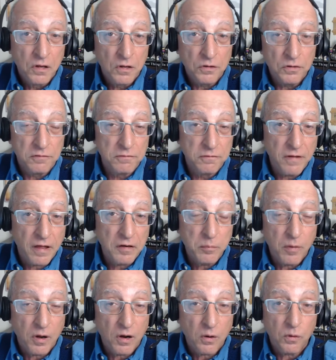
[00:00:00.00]
your
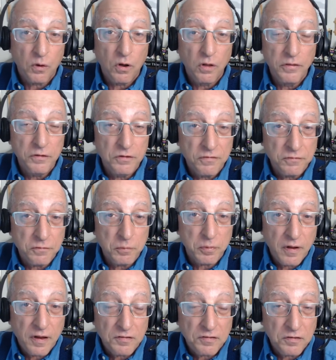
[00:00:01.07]
Venmo, all the different
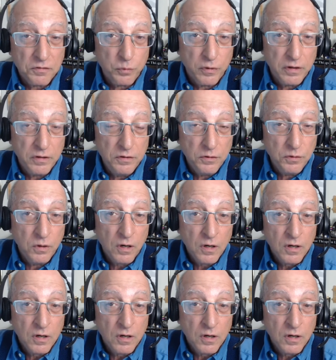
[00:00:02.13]
places where you